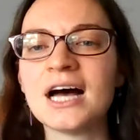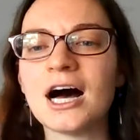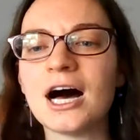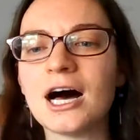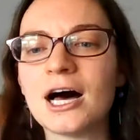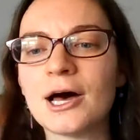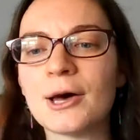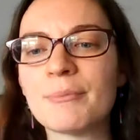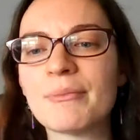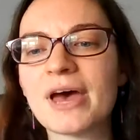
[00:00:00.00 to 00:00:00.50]

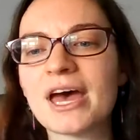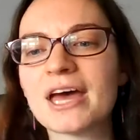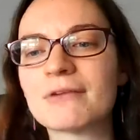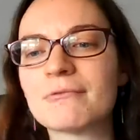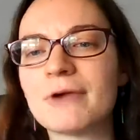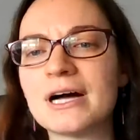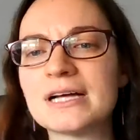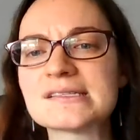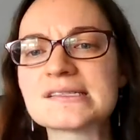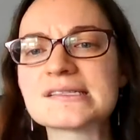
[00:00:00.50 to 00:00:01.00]
And
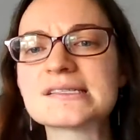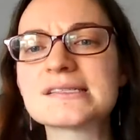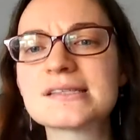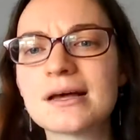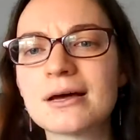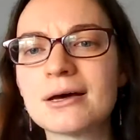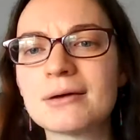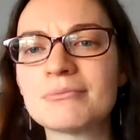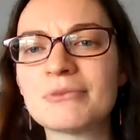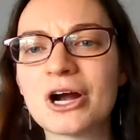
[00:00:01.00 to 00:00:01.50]
while
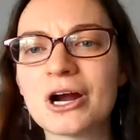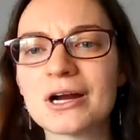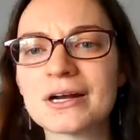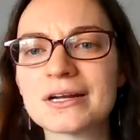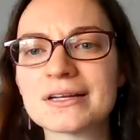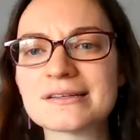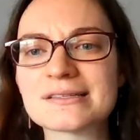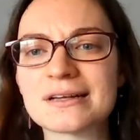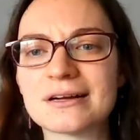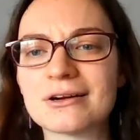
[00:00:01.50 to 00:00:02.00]
some
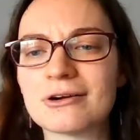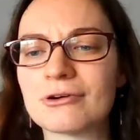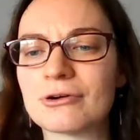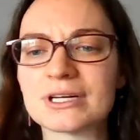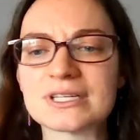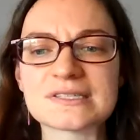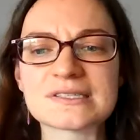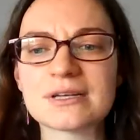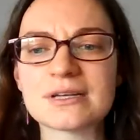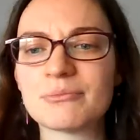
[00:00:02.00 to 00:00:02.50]
artists
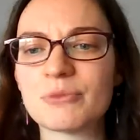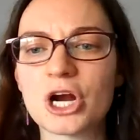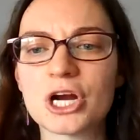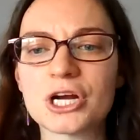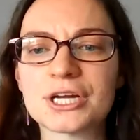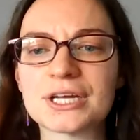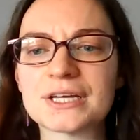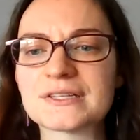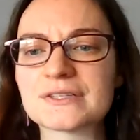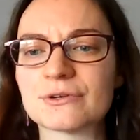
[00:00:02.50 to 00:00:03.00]
or
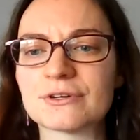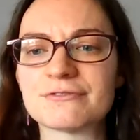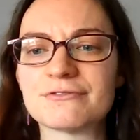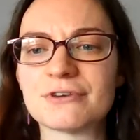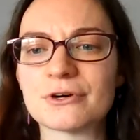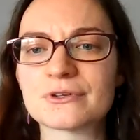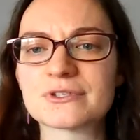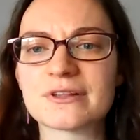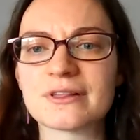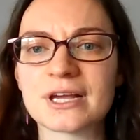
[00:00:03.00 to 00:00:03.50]

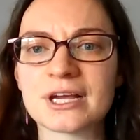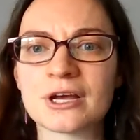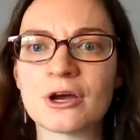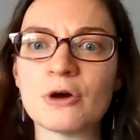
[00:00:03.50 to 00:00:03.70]
folks are thinking,